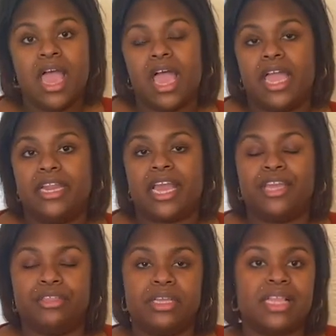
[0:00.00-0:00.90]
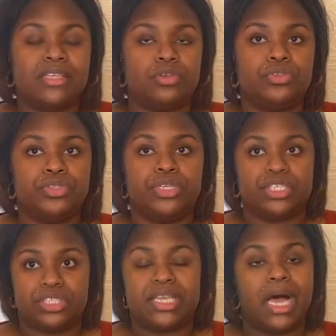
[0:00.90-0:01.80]
And I think that's also gonna
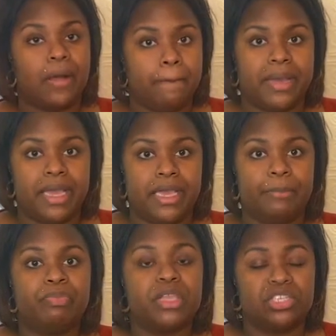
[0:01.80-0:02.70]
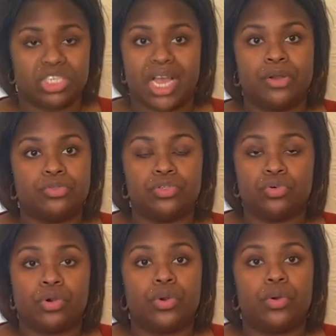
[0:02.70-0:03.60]
just help my channel to grow